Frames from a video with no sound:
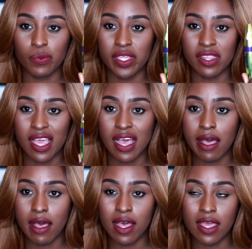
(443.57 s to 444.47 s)
with a
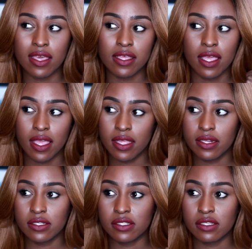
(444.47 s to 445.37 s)
higher
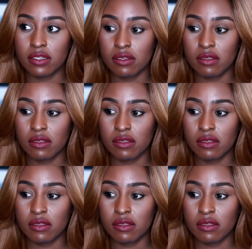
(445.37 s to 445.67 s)
end